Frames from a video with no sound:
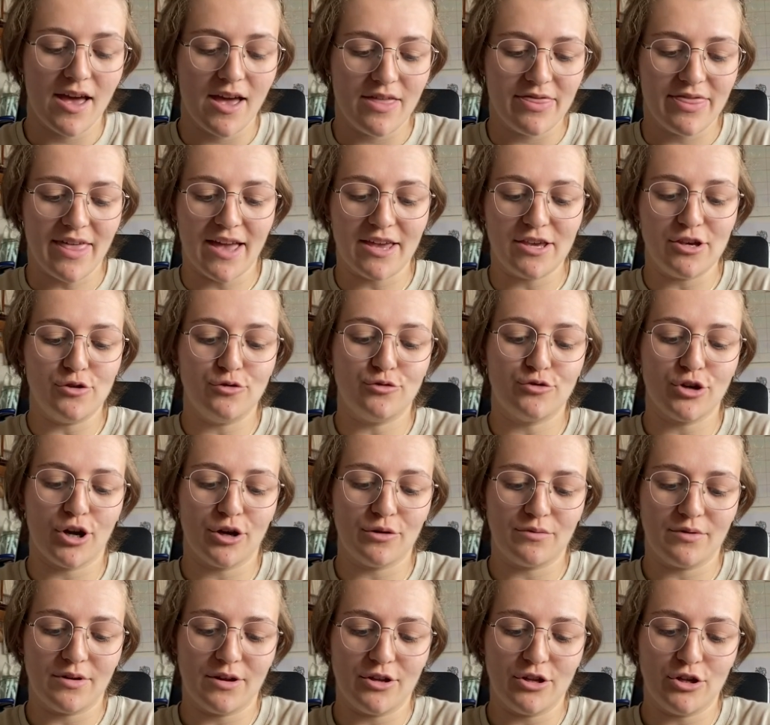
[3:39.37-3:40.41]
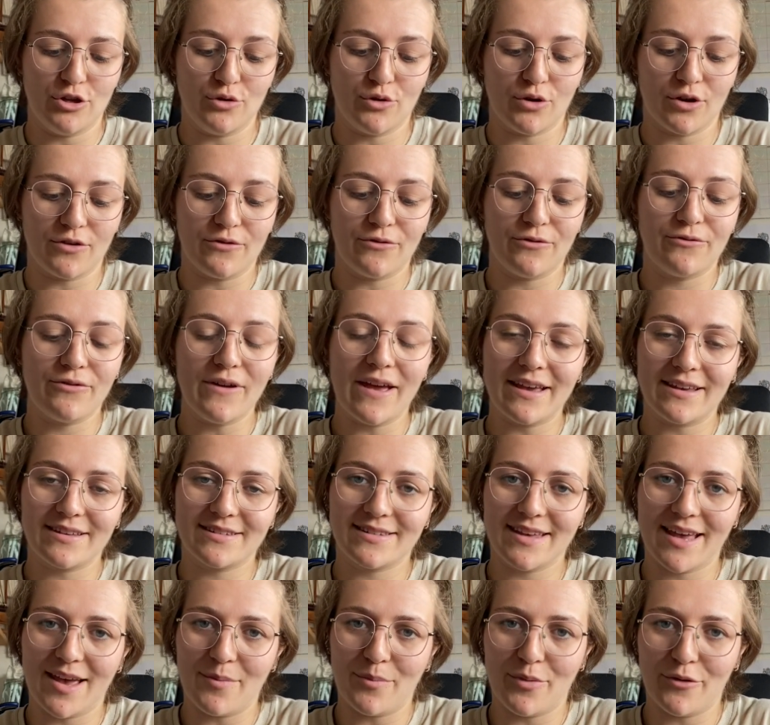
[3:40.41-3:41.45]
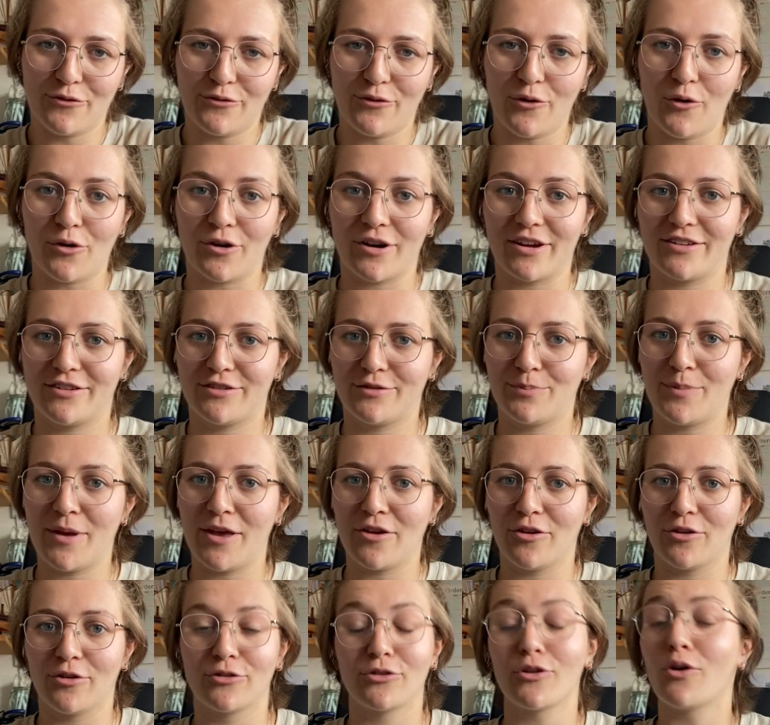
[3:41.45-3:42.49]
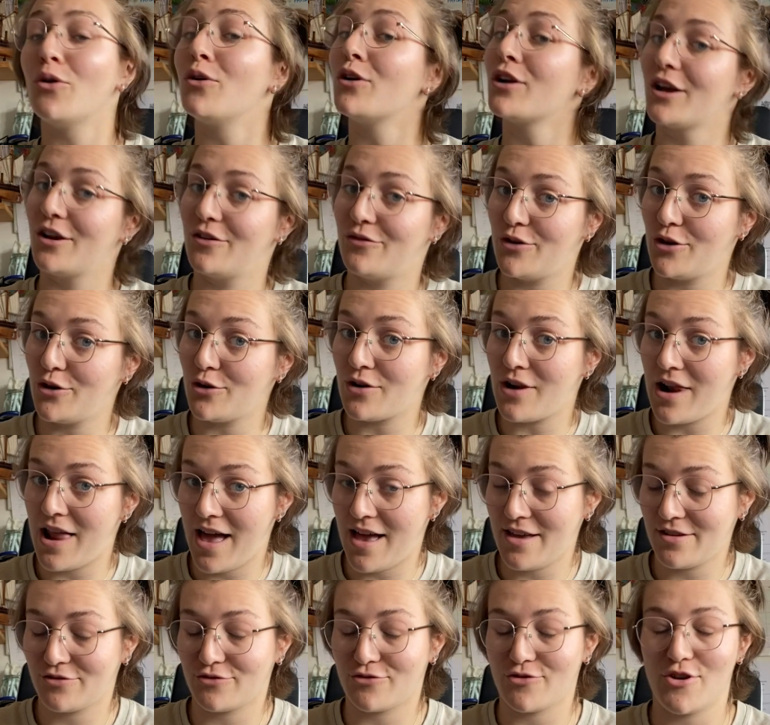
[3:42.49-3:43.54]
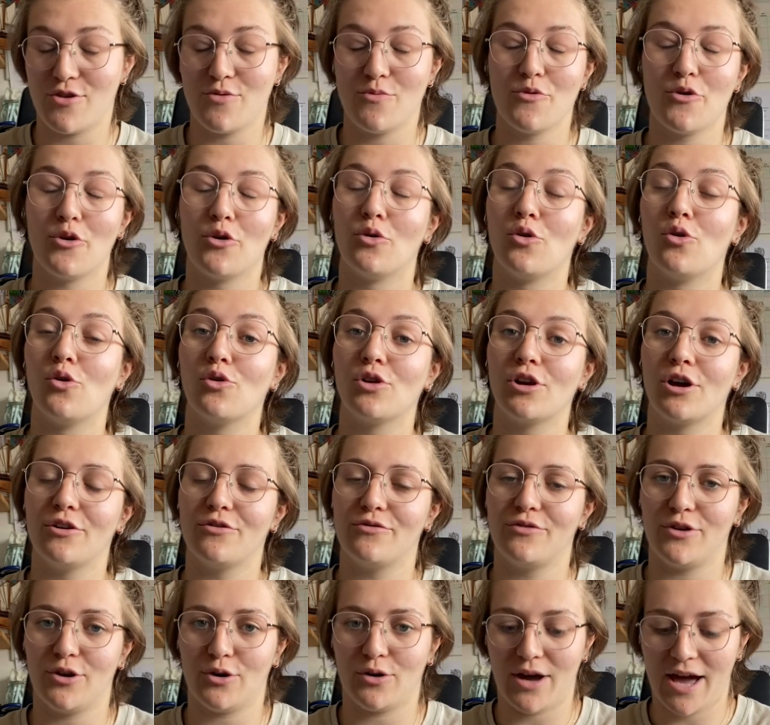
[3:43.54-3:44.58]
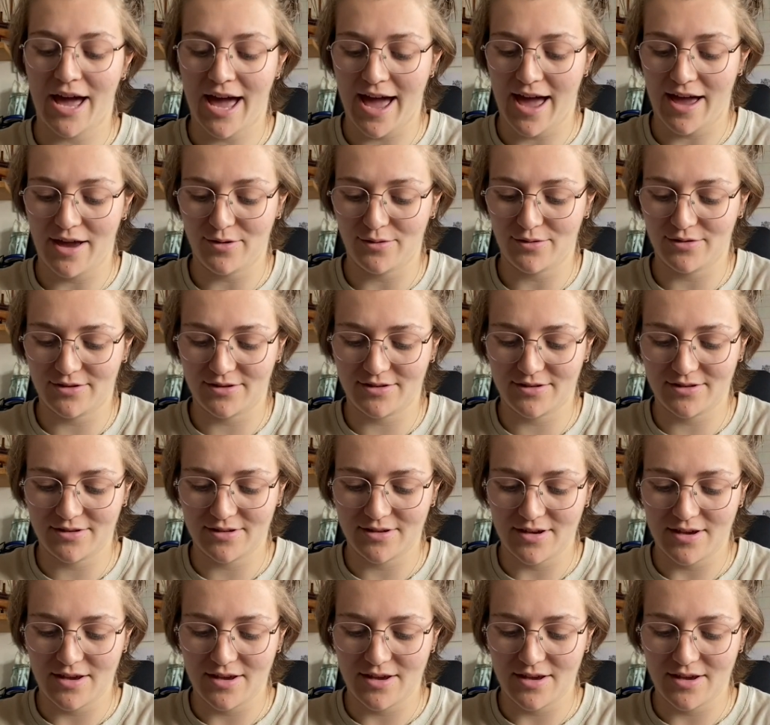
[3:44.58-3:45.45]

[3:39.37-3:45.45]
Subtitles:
that you can fix it before it spills all over your classroom or all over your house.